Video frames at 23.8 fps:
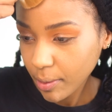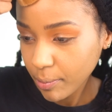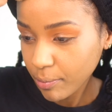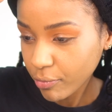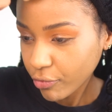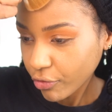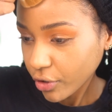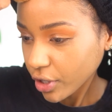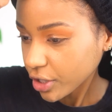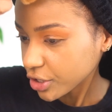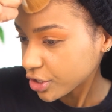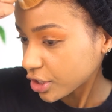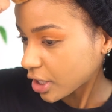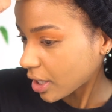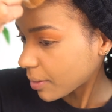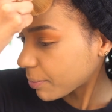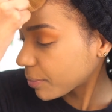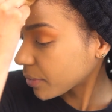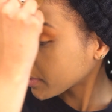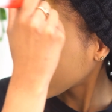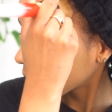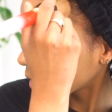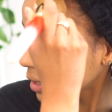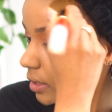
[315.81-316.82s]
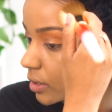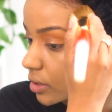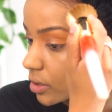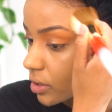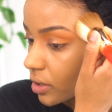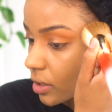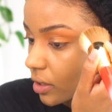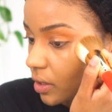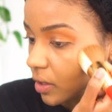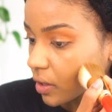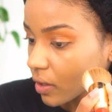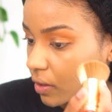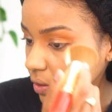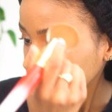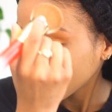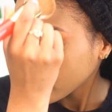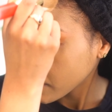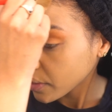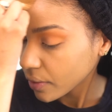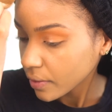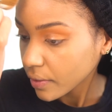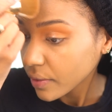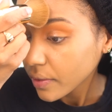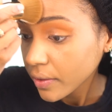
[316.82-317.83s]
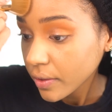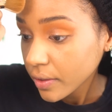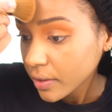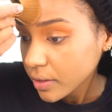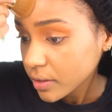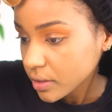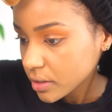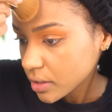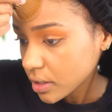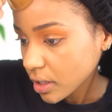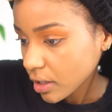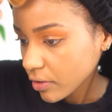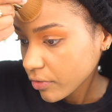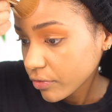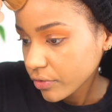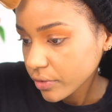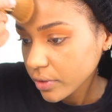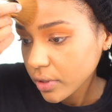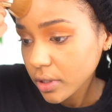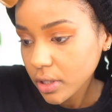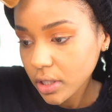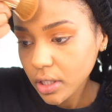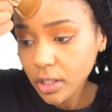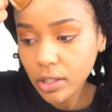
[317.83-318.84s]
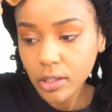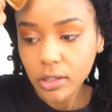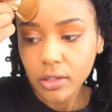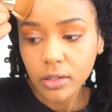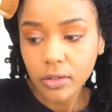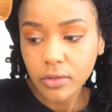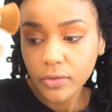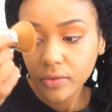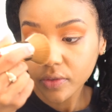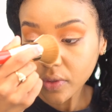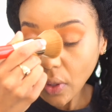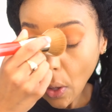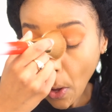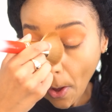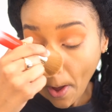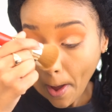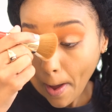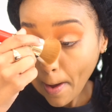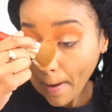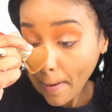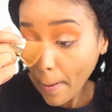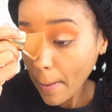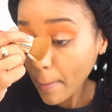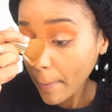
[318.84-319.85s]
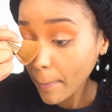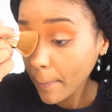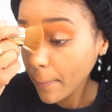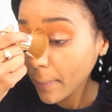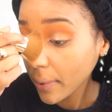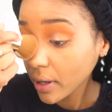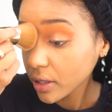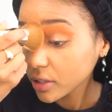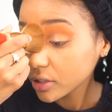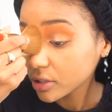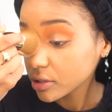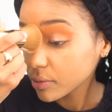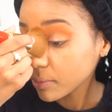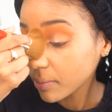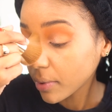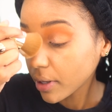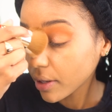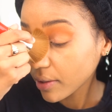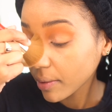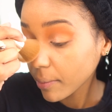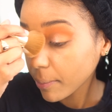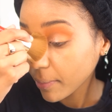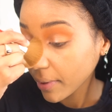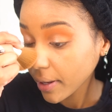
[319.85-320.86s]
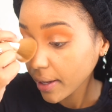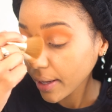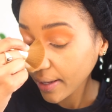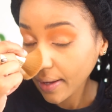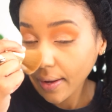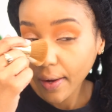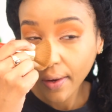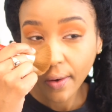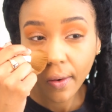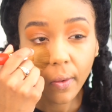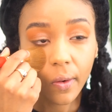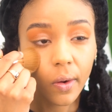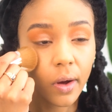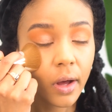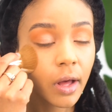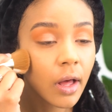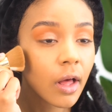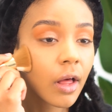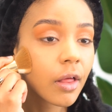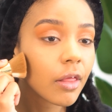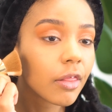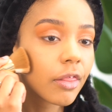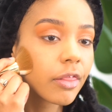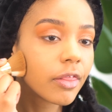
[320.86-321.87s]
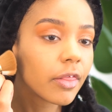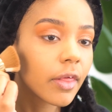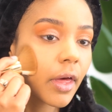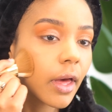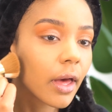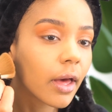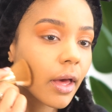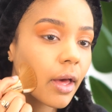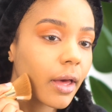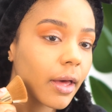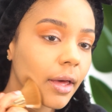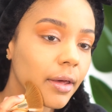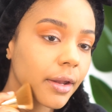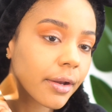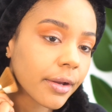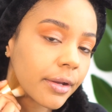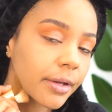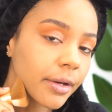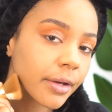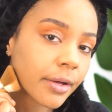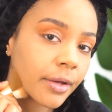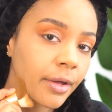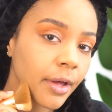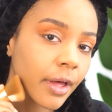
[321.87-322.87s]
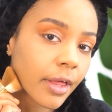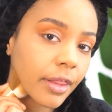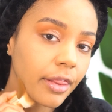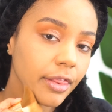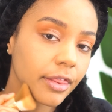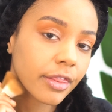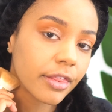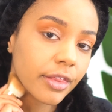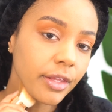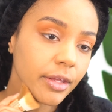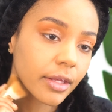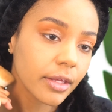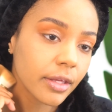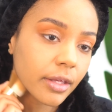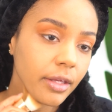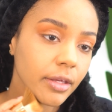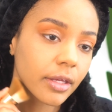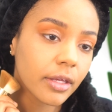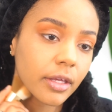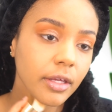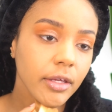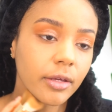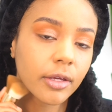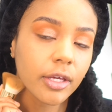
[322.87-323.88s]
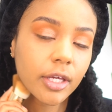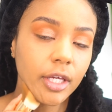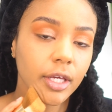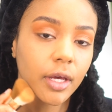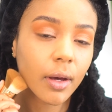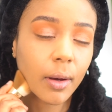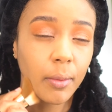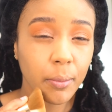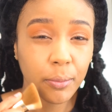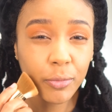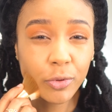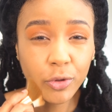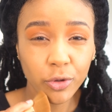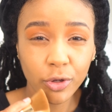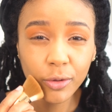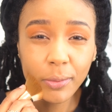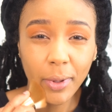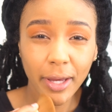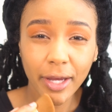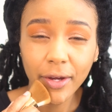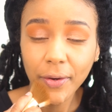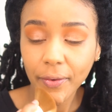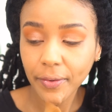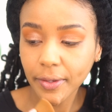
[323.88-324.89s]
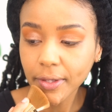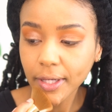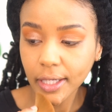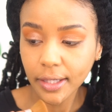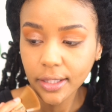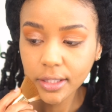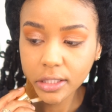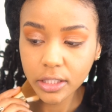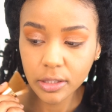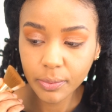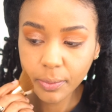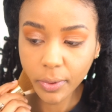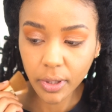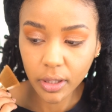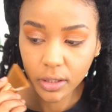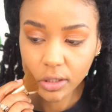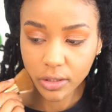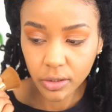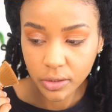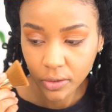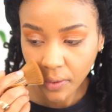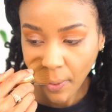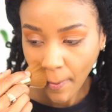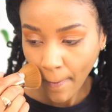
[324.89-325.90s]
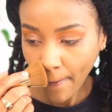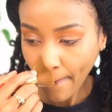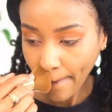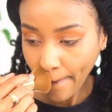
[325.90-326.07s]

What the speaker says: A brush application definitely gives a much better payout than the Beauty Bakery sponge.